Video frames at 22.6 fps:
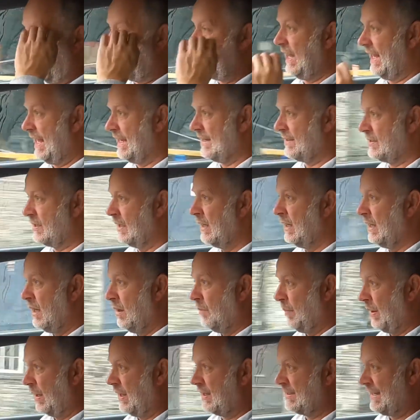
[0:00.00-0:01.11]
on his,
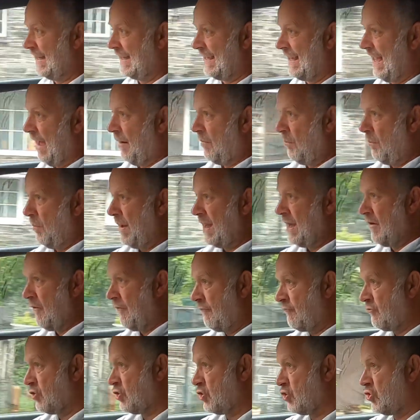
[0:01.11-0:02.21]
because it can be a
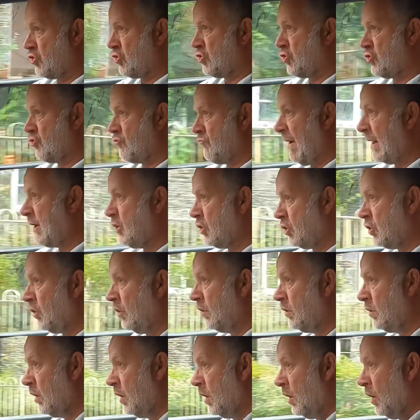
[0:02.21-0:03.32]

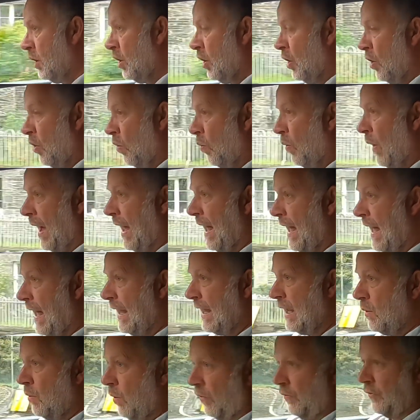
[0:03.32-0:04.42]
frustration where
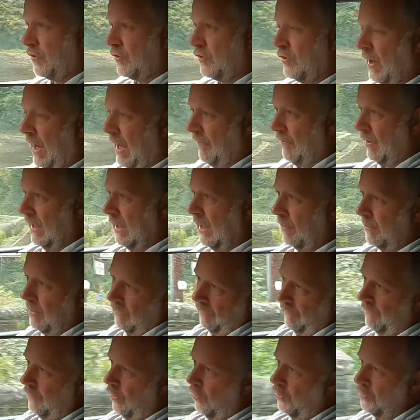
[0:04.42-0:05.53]
he wants to have a little bit of
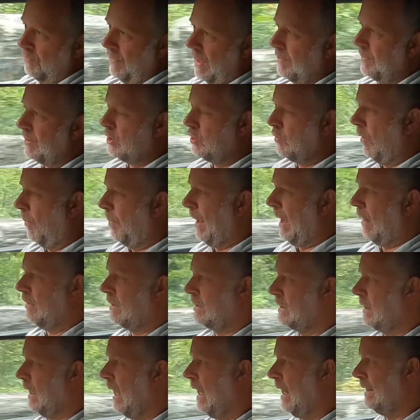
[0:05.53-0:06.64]
fun, maybe do a power
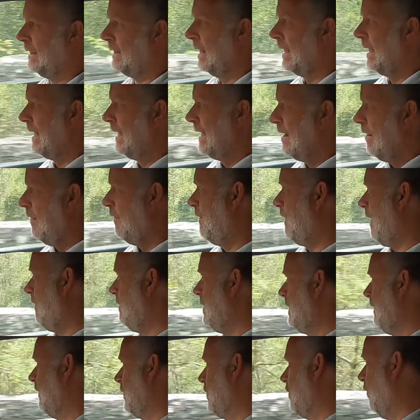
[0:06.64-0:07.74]
slide. Very
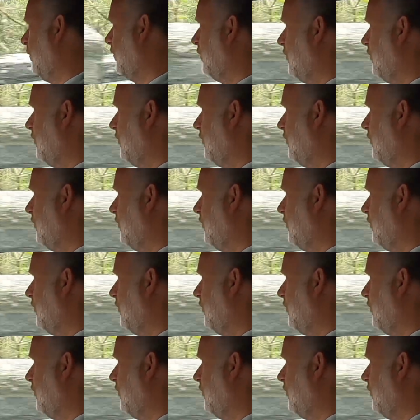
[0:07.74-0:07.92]
difficult